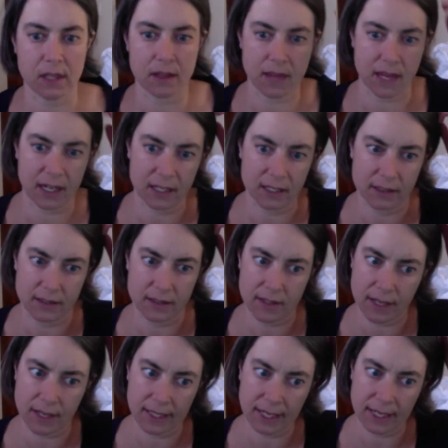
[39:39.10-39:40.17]
that is,
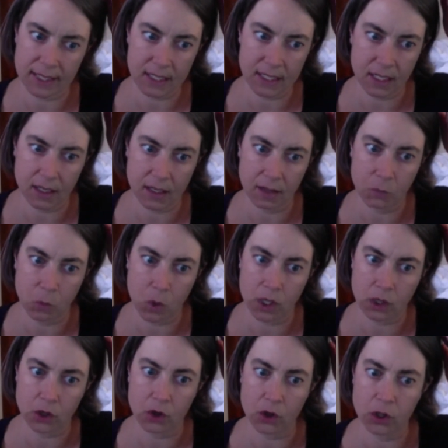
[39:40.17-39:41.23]
an idea of
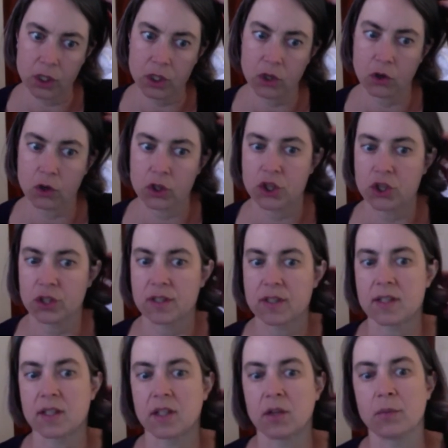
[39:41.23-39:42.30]
what could or should
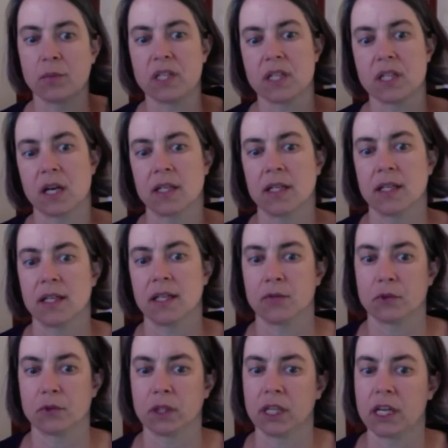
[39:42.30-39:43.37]
still be done in
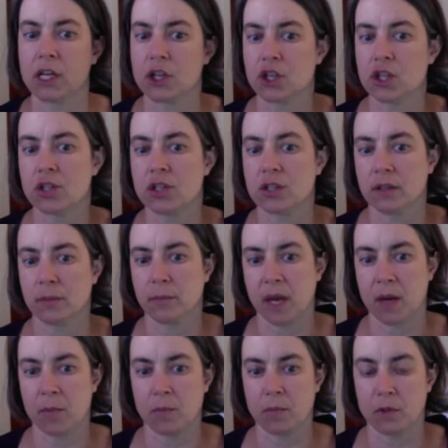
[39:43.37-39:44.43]
relation to
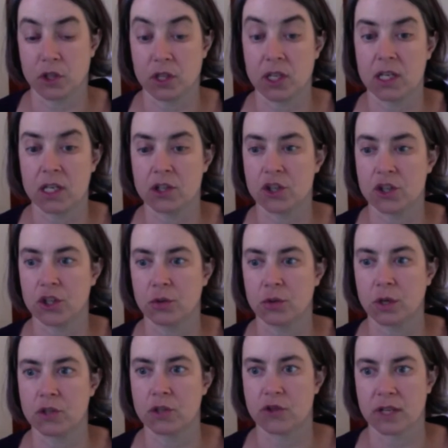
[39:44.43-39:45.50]
the issue
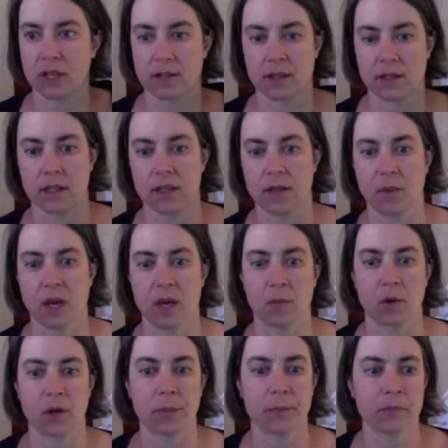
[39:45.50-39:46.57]
addressed in the
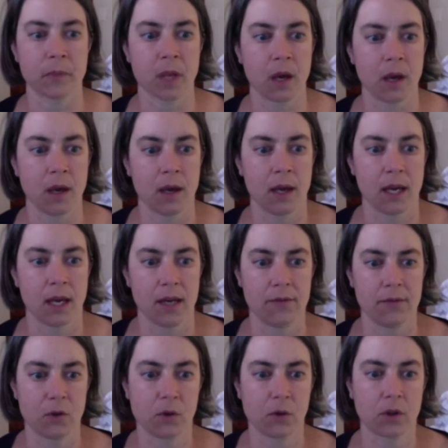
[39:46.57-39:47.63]
paper.
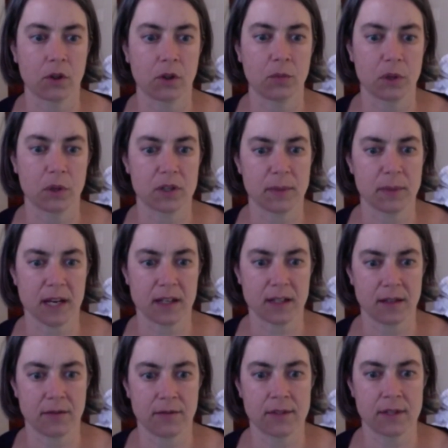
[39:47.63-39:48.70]
If you include
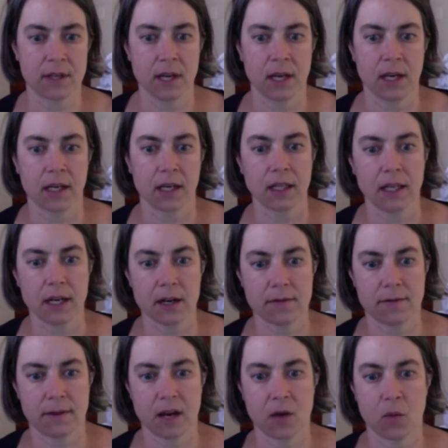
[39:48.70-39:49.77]
perspectives,
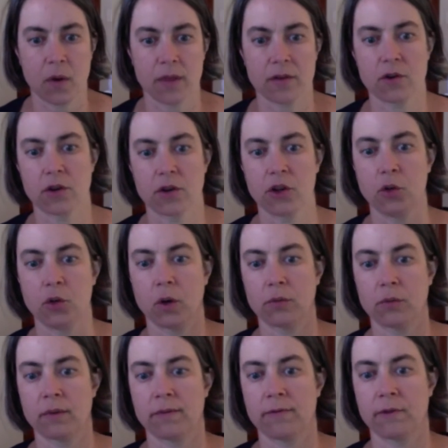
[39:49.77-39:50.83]
Clarify whether you are
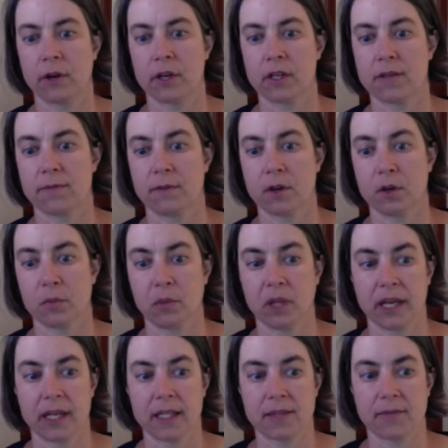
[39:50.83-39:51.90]
referring to firm
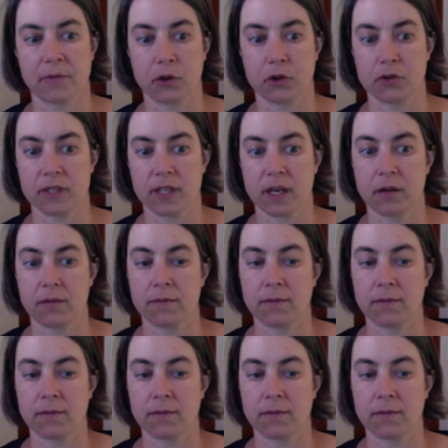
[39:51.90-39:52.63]
plans for yourself